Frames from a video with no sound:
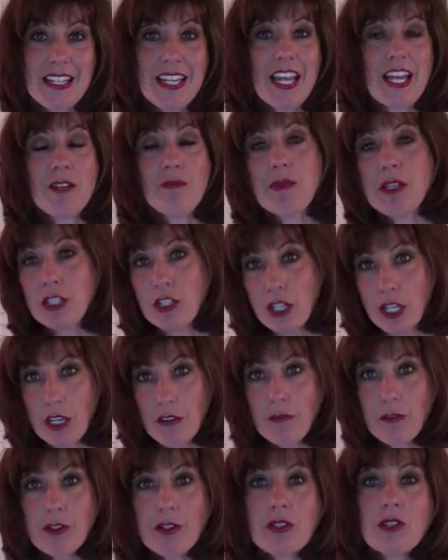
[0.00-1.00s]
Again, be
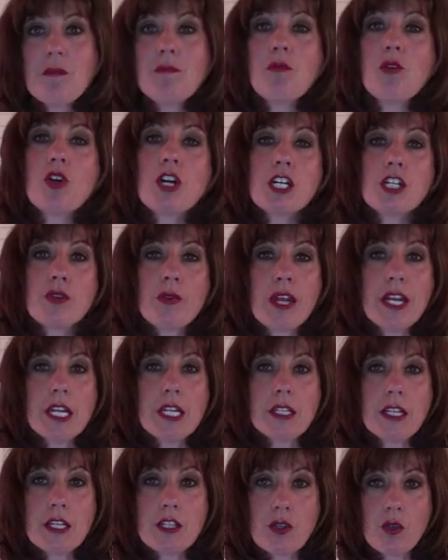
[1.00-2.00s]
looking for some more
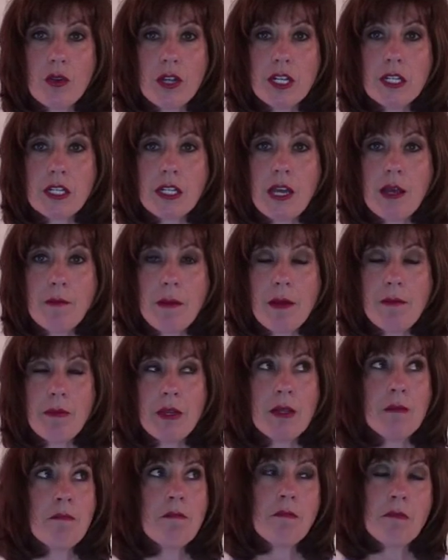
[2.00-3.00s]
training that's going to come
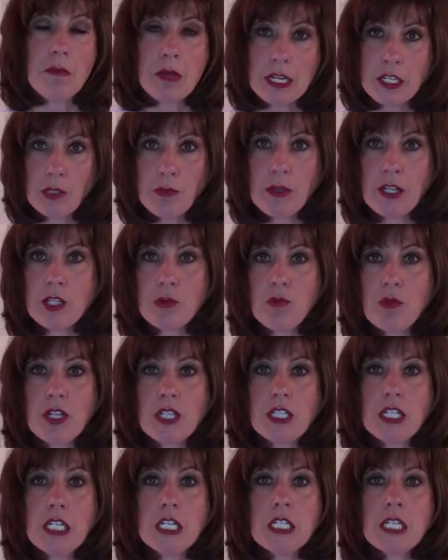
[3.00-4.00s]
up in much, much
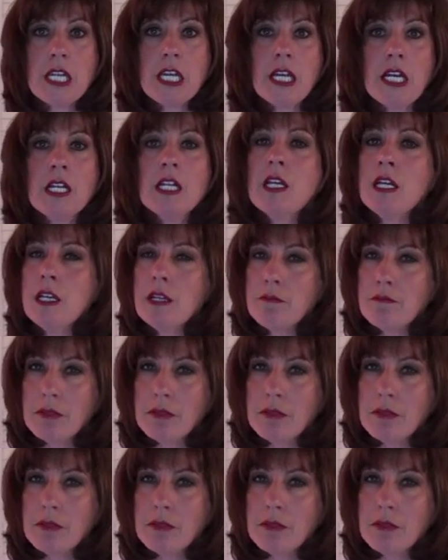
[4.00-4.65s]
more detail.